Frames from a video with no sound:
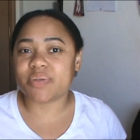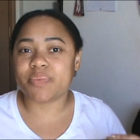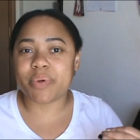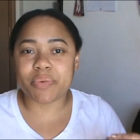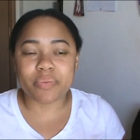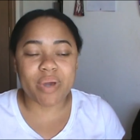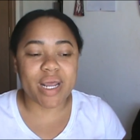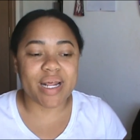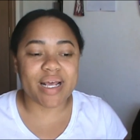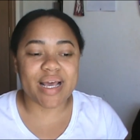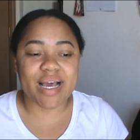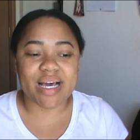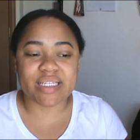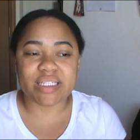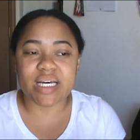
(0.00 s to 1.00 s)
when reading it,
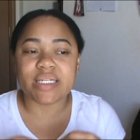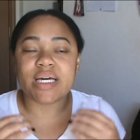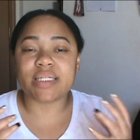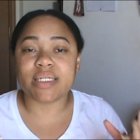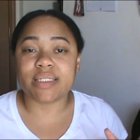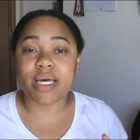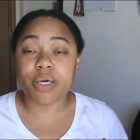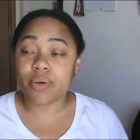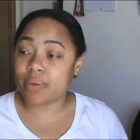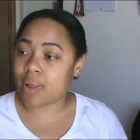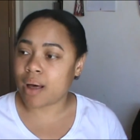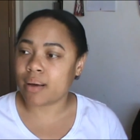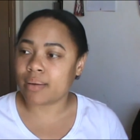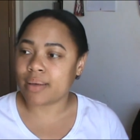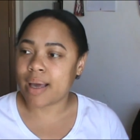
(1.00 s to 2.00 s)
because it doesn't take you
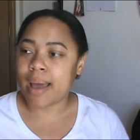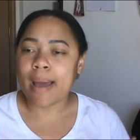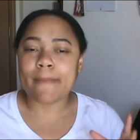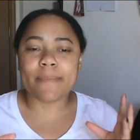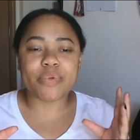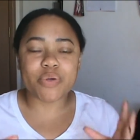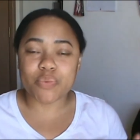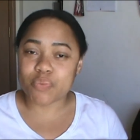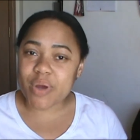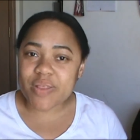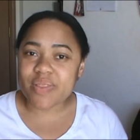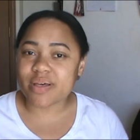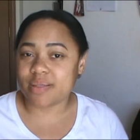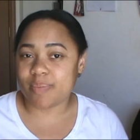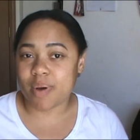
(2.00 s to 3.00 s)
long to read
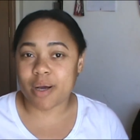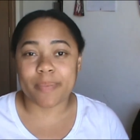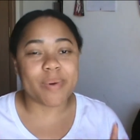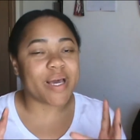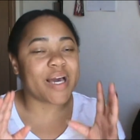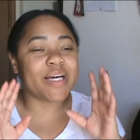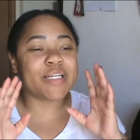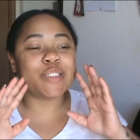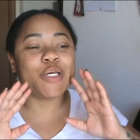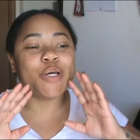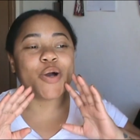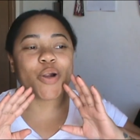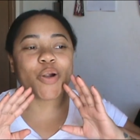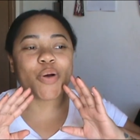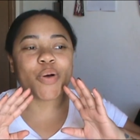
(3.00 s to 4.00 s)
this book, because you're
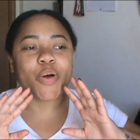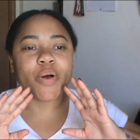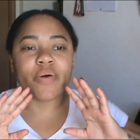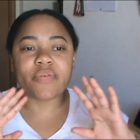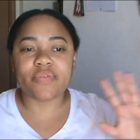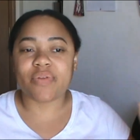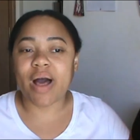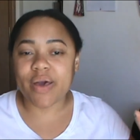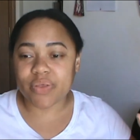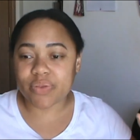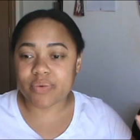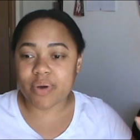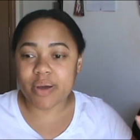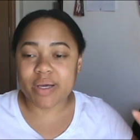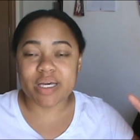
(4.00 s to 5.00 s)
gonna fly
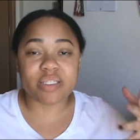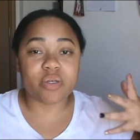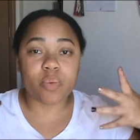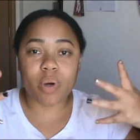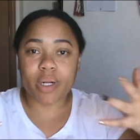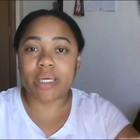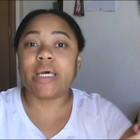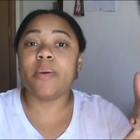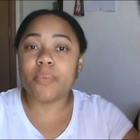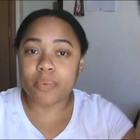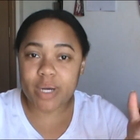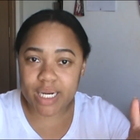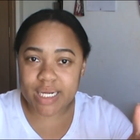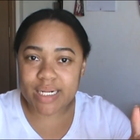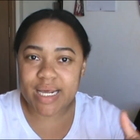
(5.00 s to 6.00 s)
through it because you want to keep
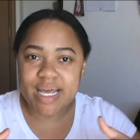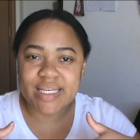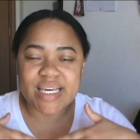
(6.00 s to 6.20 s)
reading it.